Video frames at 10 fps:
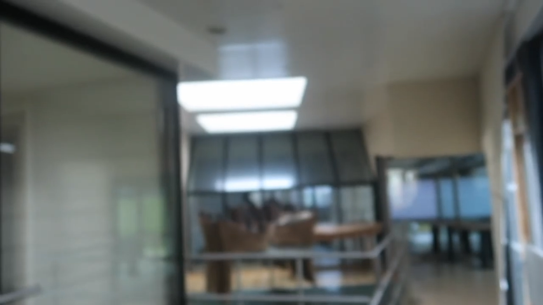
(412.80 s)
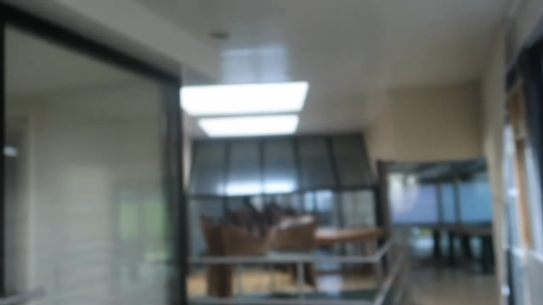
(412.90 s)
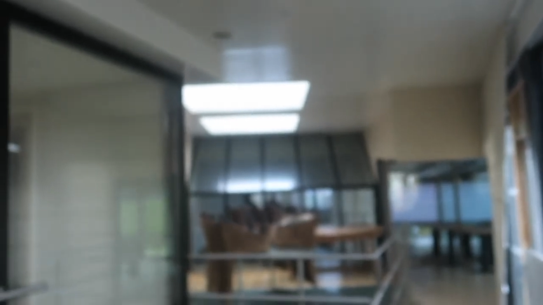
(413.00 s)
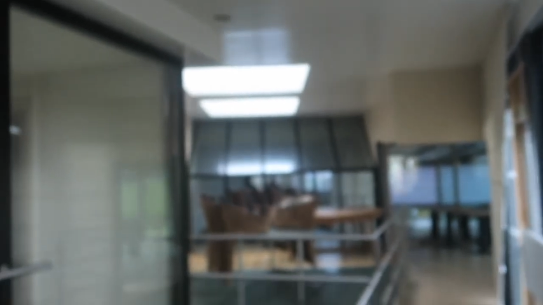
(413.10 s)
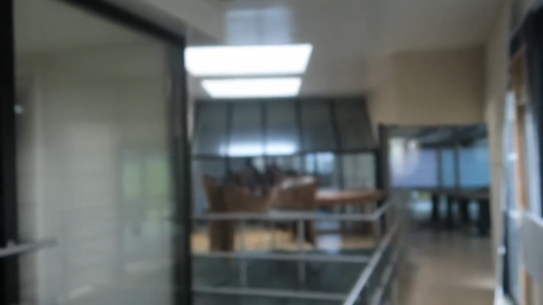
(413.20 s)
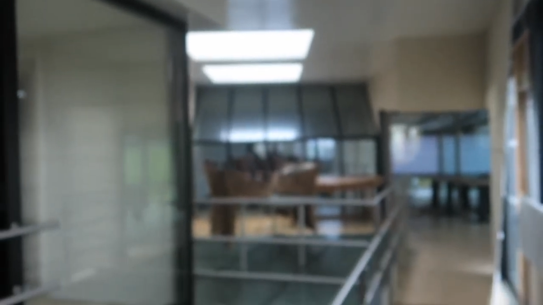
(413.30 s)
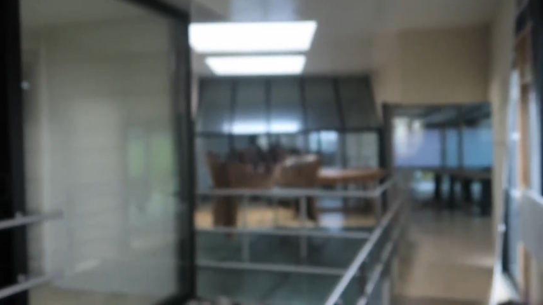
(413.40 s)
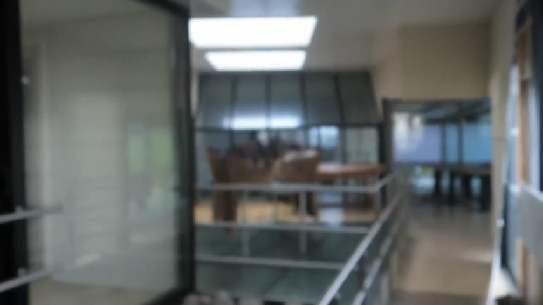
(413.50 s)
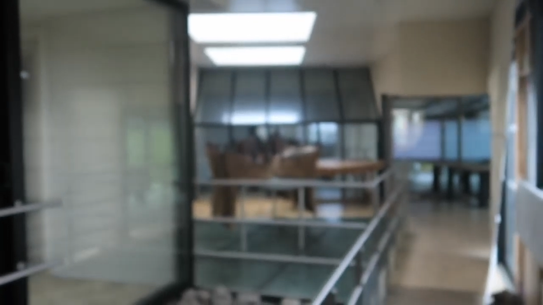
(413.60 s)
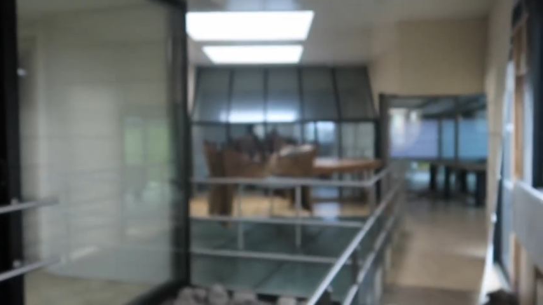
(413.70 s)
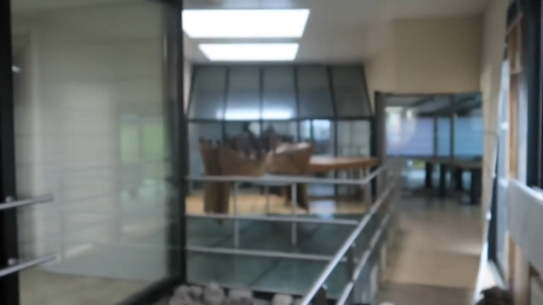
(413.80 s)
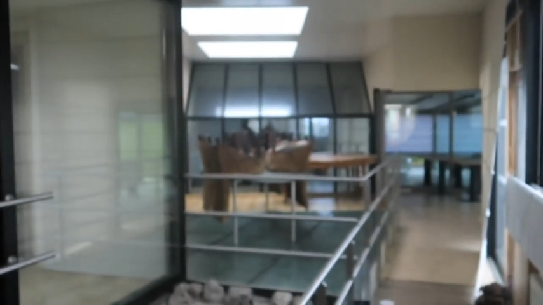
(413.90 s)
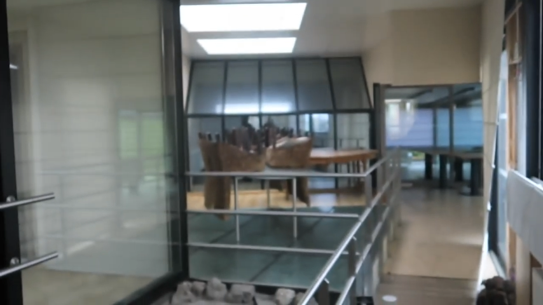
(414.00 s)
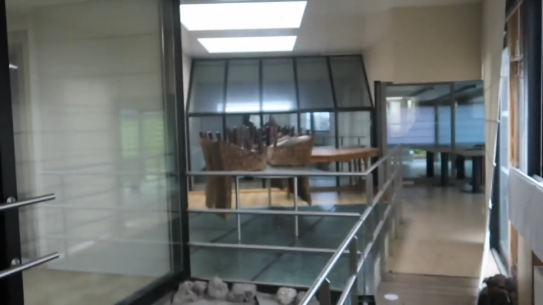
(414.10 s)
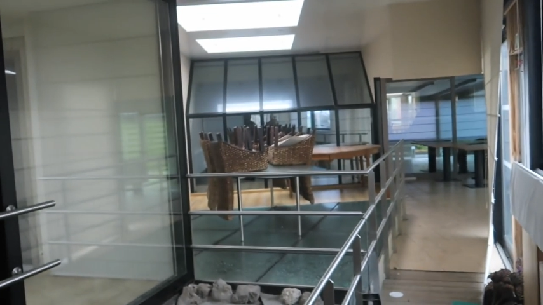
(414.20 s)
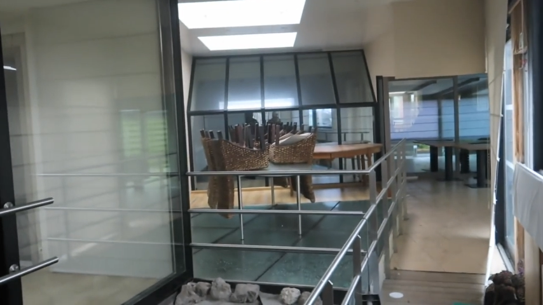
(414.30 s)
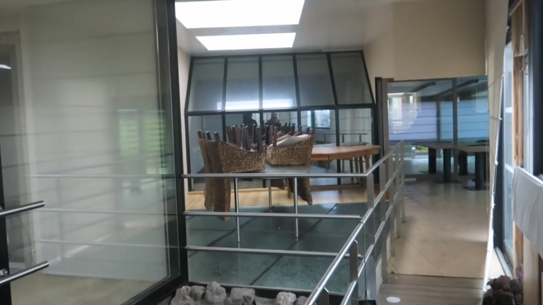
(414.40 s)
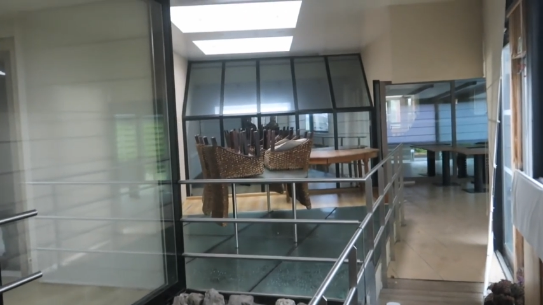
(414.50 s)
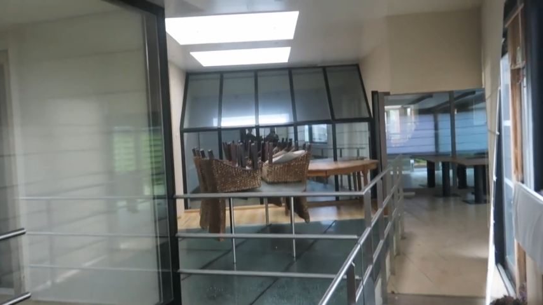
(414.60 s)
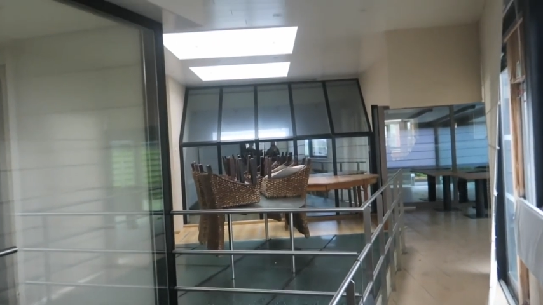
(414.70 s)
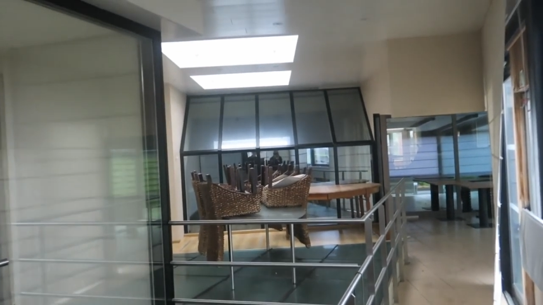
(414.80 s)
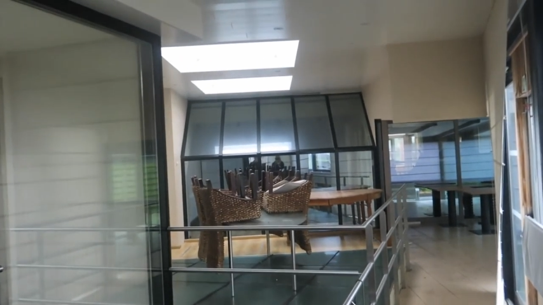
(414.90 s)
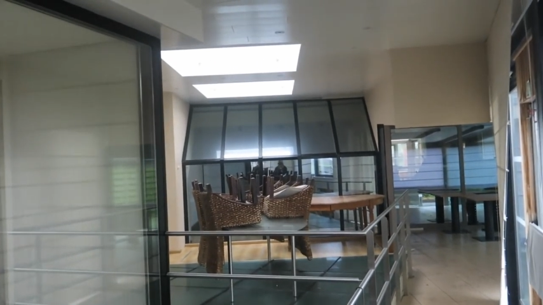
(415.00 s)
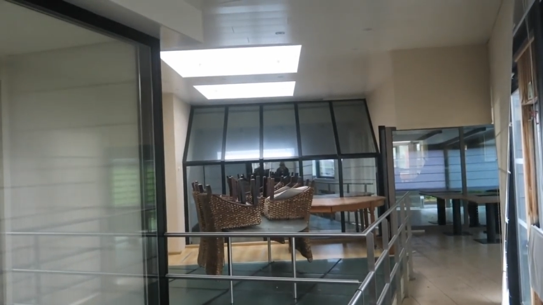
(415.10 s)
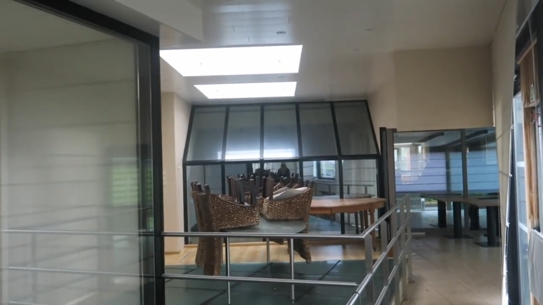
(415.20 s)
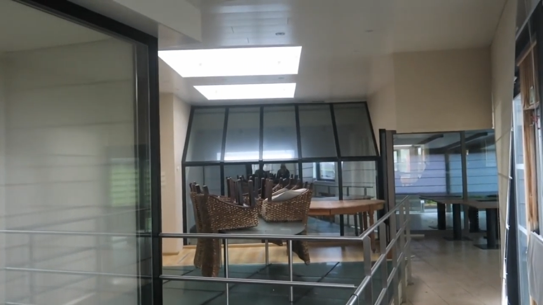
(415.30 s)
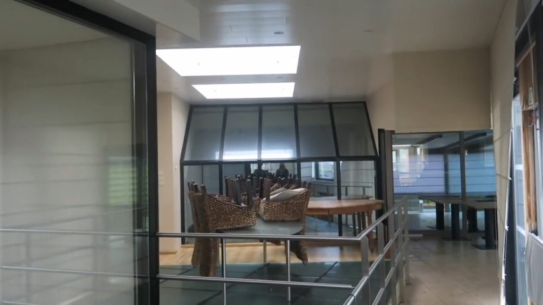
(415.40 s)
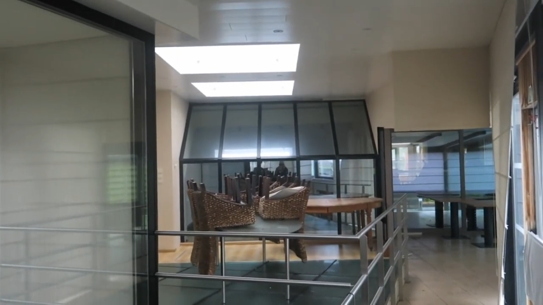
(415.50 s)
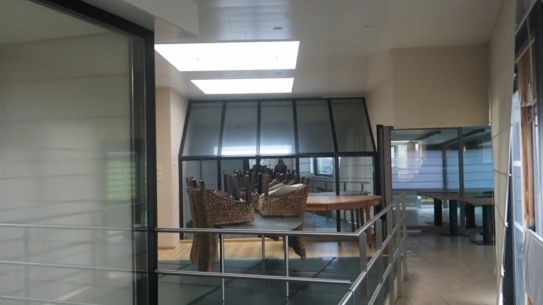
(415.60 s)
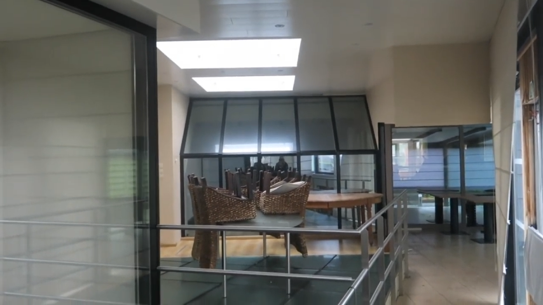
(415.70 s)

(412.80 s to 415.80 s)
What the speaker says: [unreadable: no face in view]